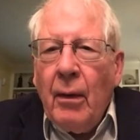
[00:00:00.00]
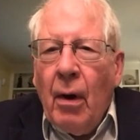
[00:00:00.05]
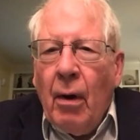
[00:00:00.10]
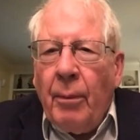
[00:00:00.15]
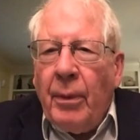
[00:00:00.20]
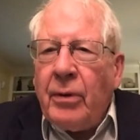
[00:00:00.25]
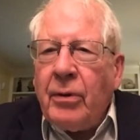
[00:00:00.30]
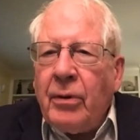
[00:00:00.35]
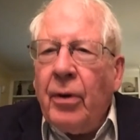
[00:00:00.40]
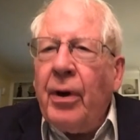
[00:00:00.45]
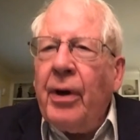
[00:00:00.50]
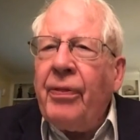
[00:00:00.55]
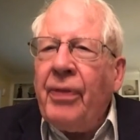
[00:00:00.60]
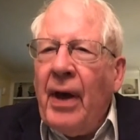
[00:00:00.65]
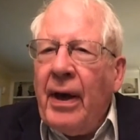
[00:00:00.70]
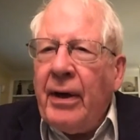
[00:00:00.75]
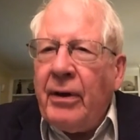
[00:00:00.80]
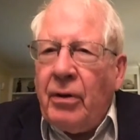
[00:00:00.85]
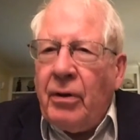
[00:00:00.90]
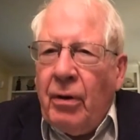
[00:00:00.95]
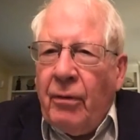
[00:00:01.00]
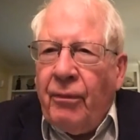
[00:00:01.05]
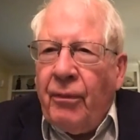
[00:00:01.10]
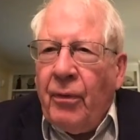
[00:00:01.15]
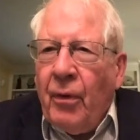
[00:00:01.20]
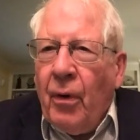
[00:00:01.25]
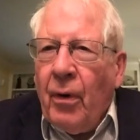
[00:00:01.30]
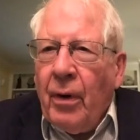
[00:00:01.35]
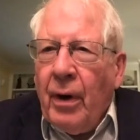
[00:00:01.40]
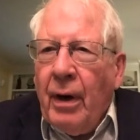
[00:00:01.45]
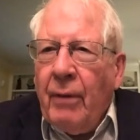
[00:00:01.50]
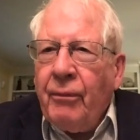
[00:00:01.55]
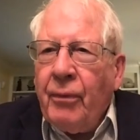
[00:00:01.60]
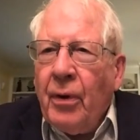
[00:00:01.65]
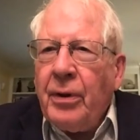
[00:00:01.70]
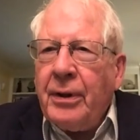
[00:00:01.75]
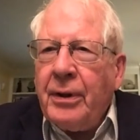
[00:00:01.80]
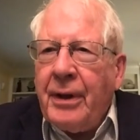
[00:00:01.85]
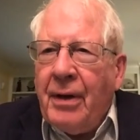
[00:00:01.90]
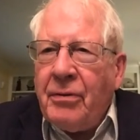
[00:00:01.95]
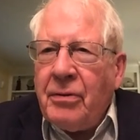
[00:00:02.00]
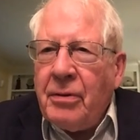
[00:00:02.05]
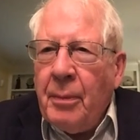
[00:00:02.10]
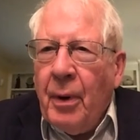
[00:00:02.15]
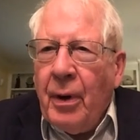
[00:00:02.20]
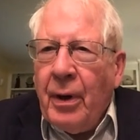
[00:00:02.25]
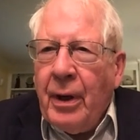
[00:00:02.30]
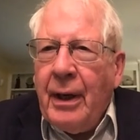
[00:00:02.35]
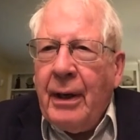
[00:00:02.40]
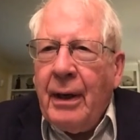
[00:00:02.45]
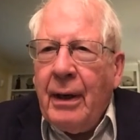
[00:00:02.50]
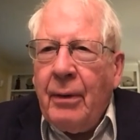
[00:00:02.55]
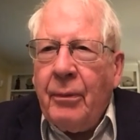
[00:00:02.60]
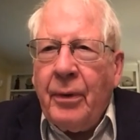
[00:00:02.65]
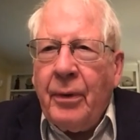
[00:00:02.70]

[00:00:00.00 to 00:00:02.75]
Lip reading: Ms. Luria, thank you for the testimony.